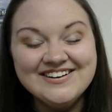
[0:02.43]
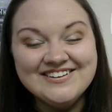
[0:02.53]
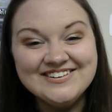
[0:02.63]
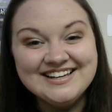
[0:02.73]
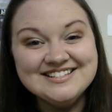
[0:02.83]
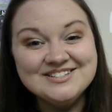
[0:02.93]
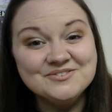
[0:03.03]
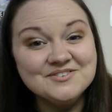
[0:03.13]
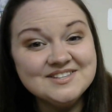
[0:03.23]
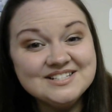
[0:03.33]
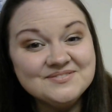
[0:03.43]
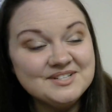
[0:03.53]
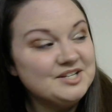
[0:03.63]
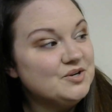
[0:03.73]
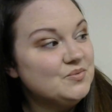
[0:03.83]
Okay, so for this
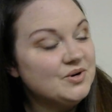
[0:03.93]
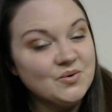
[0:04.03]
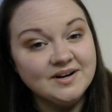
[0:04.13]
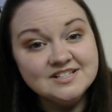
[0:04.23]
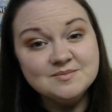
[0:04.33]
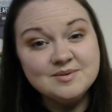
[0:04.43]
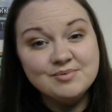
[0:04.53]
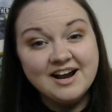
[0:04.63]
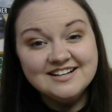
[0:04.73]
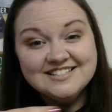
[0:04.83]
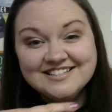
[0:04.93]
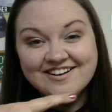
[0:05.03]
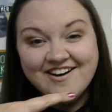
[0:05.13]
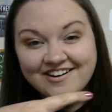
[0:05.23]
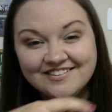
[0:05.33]
video, we're going to be
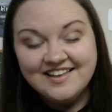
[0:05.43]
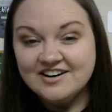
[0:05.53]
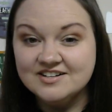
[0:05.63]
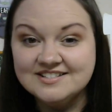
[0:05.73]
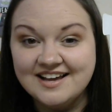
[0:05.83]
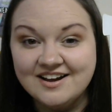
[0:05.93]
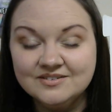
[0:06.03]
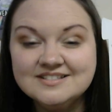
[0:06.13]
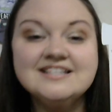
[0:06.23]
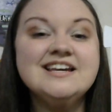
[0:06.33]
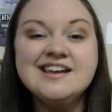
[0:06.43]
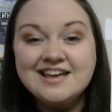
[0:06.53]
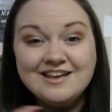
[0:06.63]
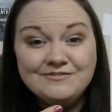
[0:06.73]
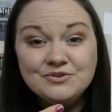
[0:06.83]
practicing our letter sounds.
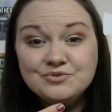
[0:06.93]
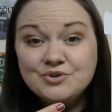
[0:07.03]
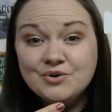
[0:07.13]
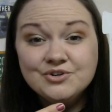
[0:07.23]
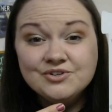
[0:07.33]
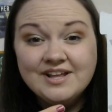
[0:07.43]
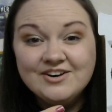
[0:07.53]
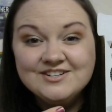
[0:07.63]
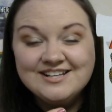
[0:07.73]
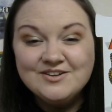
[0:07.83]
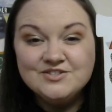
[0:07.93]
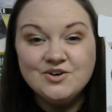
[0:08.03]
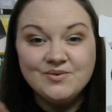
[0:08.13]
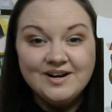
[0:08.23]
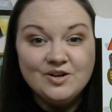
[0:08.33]
If you know your letter sounds
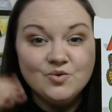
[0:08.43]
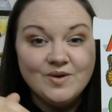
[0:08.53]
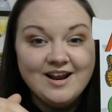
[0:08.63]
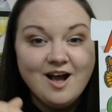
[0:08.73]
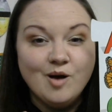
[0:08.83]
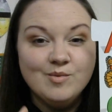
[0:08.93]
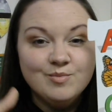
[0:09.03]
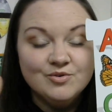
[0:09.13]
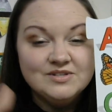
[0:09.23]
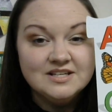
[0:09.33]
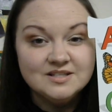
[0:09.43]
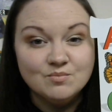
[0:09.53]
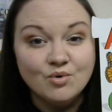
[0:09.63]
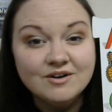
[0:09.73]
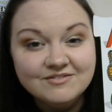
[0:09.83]
already, great. I'll be posting
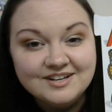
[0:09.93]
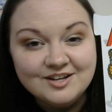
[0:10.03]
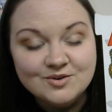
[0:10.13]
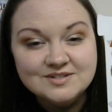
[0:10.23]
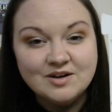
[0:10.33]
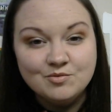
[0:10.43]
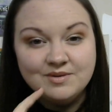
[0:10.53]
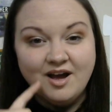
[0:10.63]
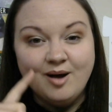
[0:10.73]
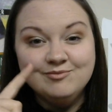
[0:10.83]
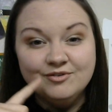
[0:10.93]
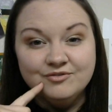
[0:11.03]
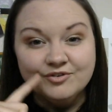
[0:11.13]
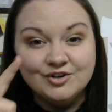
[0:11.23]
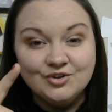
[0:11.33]
some more videos that will be helpful
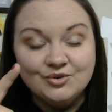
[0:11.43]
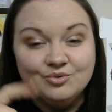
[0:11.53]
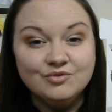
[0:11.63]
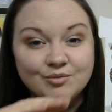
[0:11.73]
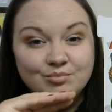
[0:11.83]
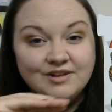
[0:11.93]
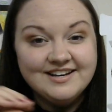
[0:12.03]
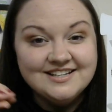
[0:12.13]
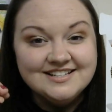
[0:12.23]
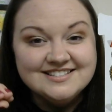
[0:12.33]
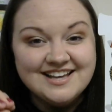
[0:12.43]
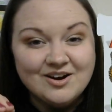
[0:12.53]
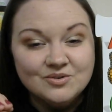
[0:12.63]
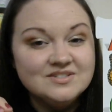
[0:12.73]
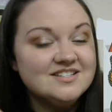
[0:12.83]
for you for blending
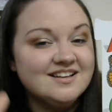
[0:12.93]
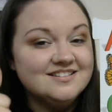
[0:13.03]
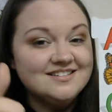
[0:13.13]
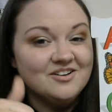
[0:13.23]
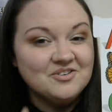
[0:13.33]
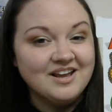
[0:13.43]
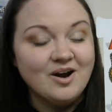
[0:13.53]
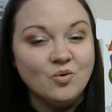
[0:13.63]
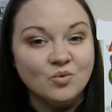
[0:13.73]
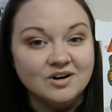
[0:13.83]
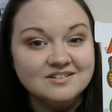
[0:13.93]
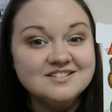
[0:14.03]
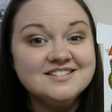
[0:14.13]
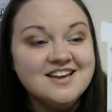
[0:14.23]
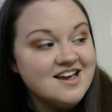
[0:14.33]
sounds and sounding out
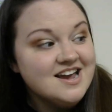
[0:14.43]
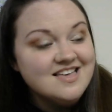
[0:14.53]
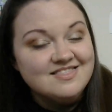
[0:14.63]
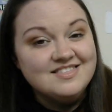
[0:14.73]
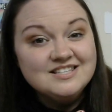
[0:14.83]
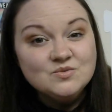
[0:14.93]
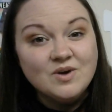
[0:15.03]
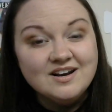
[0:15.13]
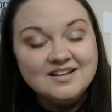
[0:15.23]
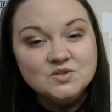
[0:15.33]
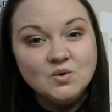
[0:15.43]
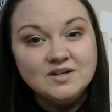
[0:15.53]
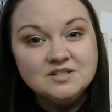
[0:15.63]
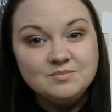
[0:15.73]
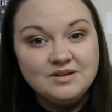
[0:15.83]
words. This one is
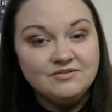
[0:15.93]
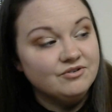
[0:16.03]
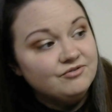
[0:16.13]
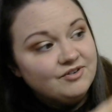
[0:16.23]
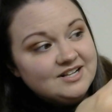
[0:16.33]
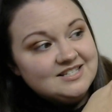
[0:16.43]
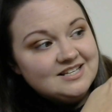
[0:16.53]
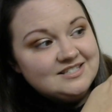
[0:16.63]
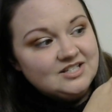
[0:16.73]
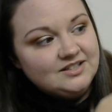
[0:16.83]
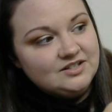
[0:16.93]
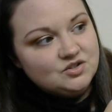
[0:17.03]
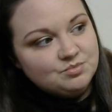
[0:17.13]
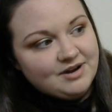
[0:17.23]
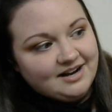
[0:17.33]
going to be for friends that still need
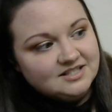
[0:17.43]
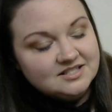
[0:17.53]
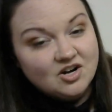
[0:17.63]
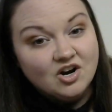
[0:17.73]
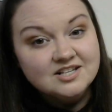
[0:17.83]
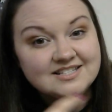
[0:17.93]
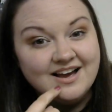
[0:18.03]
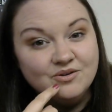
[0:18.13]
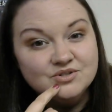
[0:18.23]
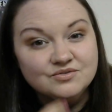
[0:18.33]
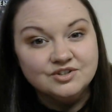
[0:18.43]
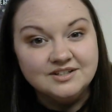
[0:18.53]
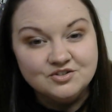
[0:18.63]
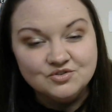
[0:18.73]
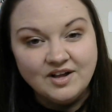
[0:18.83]
to practice our sounds for
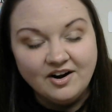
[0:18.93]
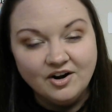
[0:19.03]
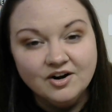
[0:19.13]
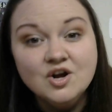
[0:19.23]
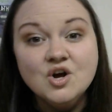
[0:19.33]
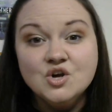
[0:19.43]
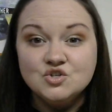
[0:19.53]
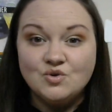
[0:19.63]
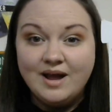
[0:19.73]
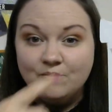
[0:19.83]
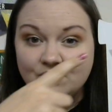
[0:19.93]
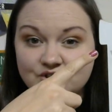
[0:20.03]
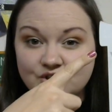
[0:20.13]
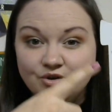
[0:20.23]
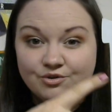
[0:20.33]
each letter. So I'm going
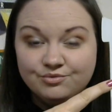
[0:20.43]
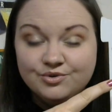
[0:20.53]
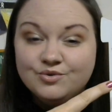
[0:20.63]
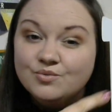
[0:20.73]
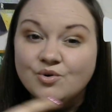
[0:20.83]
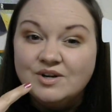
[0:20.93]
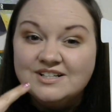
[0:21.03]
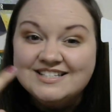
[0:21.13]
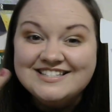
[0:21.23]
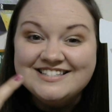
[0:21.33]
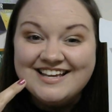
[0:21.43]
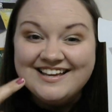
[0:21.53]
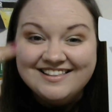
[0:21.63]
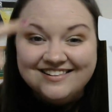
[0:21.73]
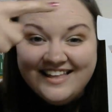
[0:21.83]
to go through, we're going to
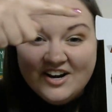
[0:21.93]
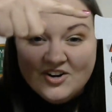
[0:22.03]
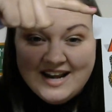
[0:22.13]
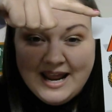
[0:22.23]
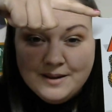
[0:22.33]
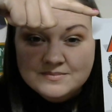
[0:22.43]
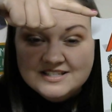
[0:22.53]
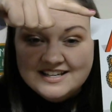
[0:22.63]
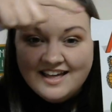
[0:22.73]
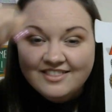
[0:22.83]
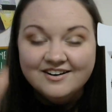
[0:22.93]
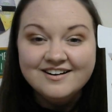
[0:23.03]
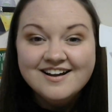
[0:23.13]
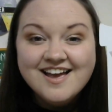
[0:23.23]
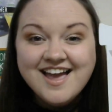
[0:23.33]
say the letter name together
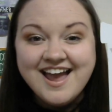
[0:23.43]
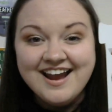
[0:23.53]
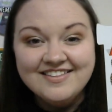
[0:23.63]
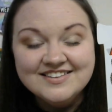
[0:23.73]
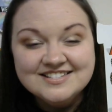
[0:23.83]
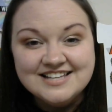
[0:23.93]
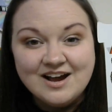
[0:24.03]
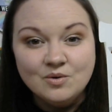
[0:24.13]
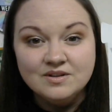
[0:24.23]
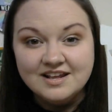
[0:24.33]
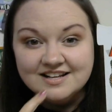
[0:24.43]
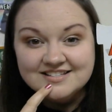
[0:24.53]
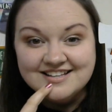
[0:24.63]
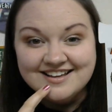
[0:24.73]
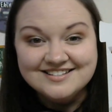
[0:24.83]
and the sound that it
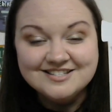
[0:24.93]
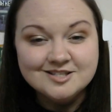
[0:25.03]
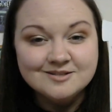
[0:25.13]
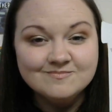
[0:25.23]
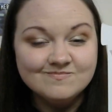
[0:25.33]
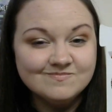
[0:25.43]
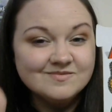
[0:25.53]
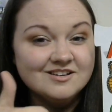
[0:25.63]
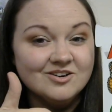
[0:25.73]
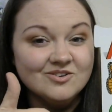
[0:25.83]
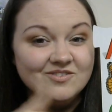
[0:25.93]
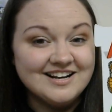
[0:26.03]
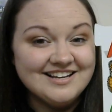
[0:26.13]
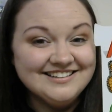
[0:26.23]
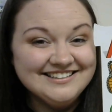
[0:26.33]
says.
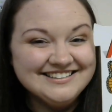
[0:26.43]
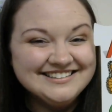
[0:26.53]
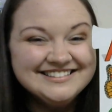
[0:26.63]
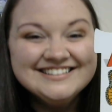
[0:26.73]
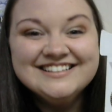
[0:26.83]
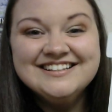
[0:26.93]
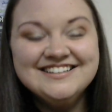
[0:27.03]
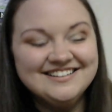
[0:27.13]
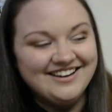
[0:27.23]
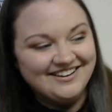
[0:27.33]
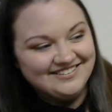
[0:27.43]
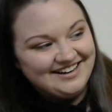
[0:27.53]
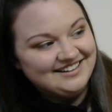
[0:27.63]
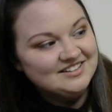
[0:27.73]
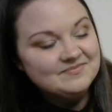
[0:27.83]
Ready? All right.